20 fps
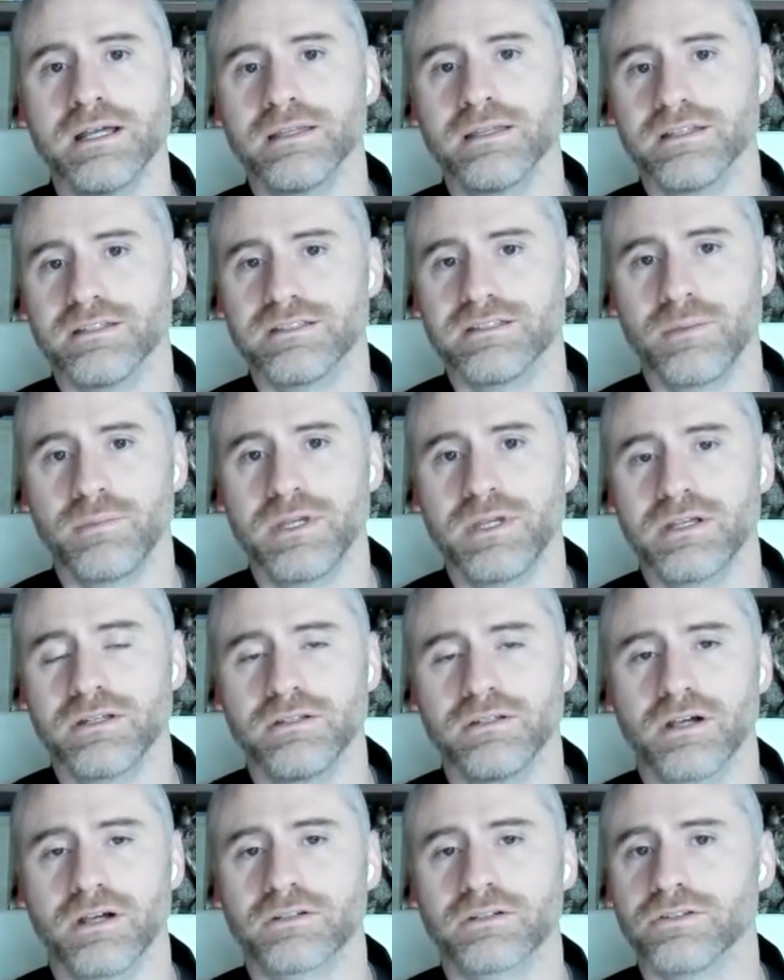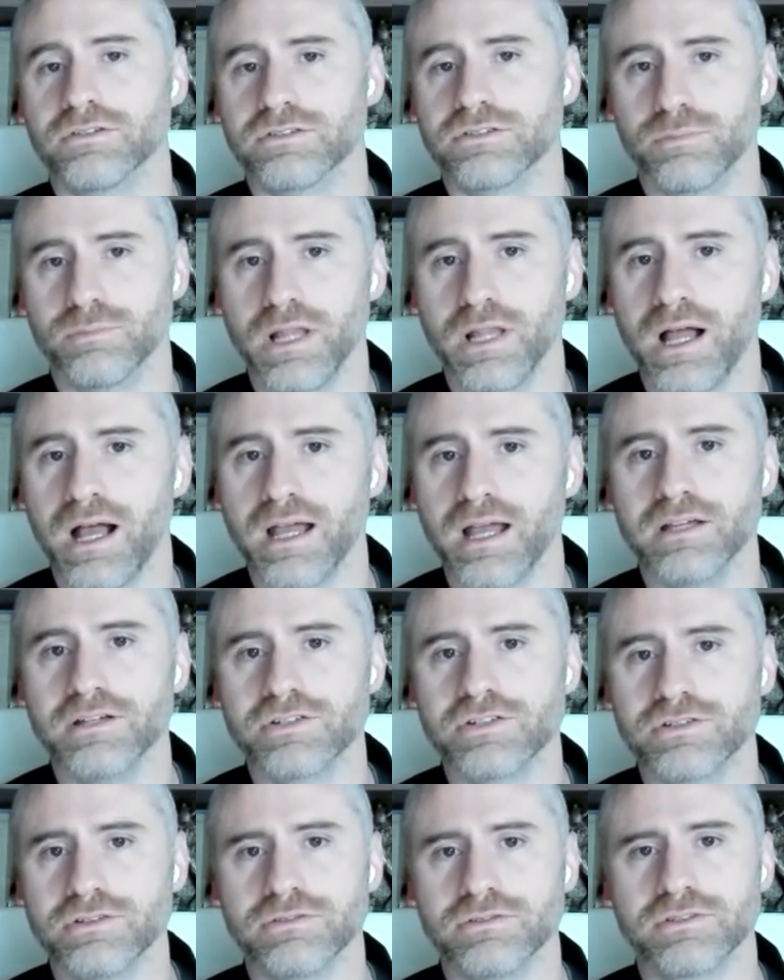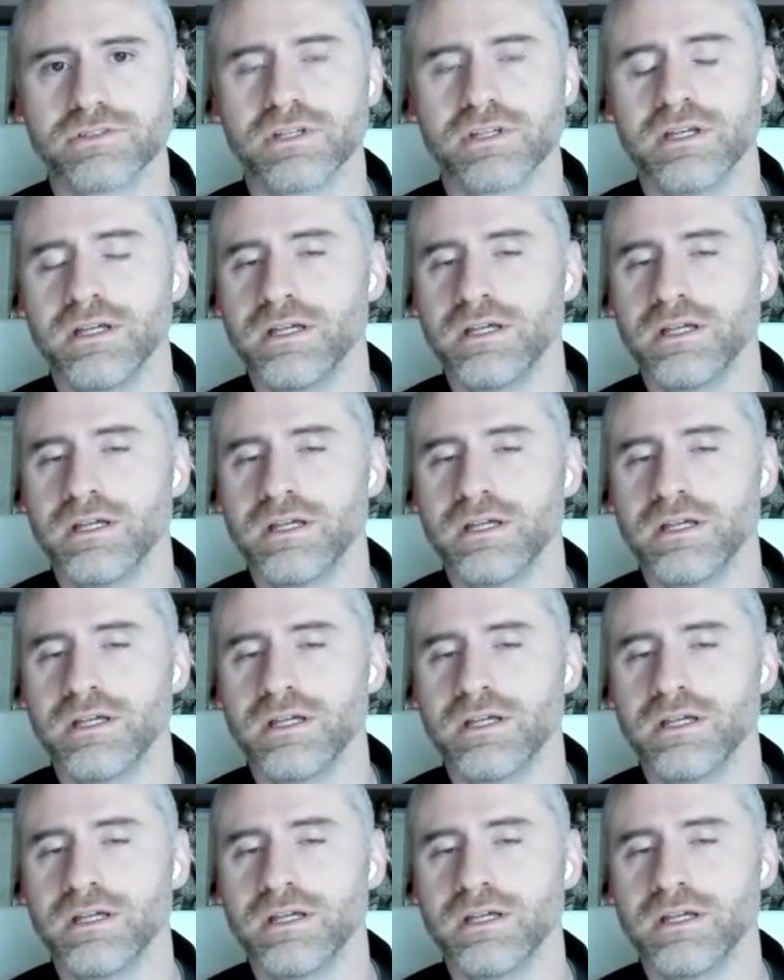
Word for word: the semiconductor supply issues.